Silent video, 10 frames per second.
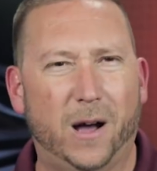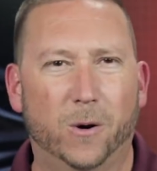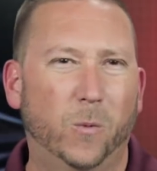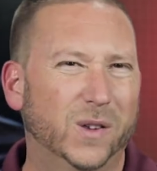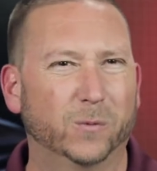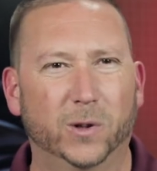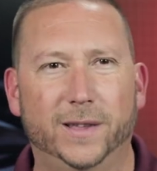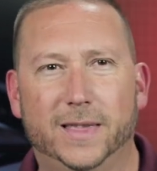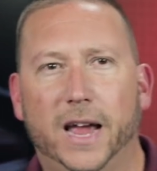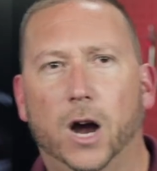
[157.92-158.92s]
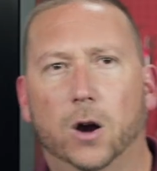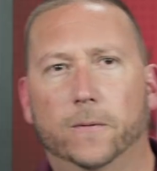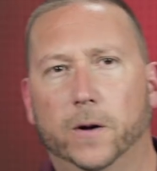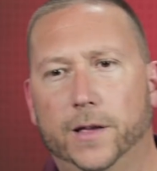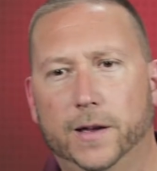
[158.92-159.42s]
power wasn't really there
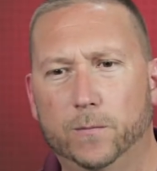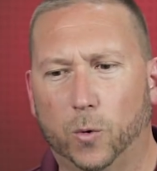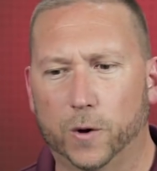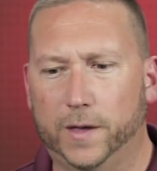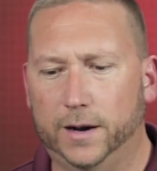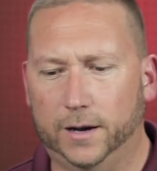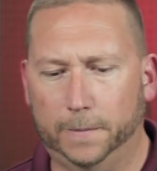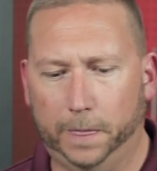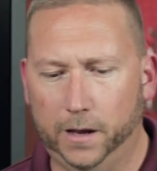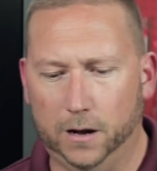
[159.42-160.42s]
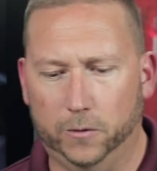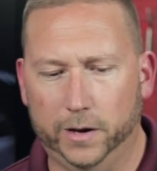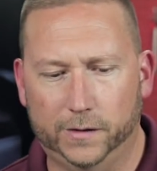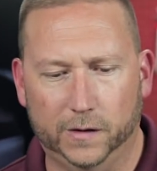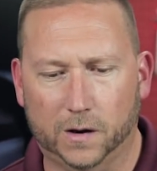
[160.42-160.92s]
for anything more than a, you know,
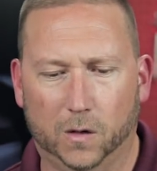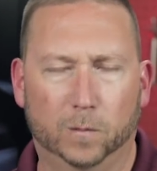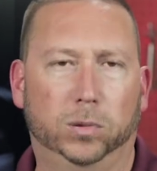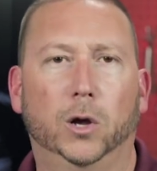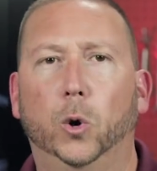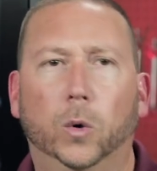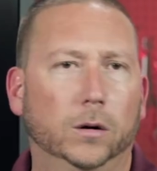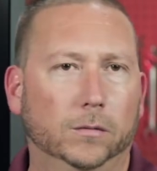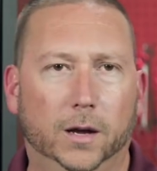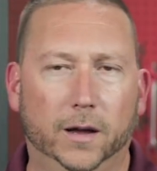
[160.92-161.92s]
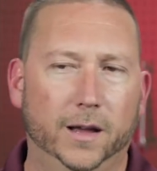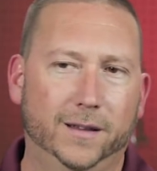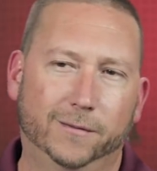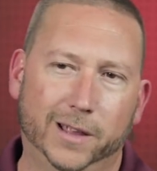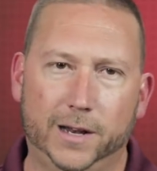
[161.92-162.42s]
is this color blue uh,
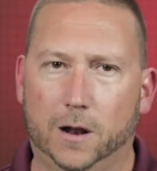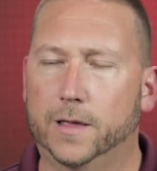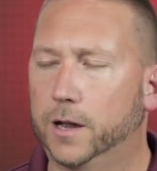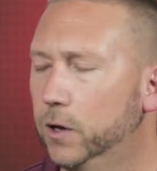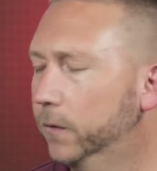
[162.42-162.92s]
and really not all that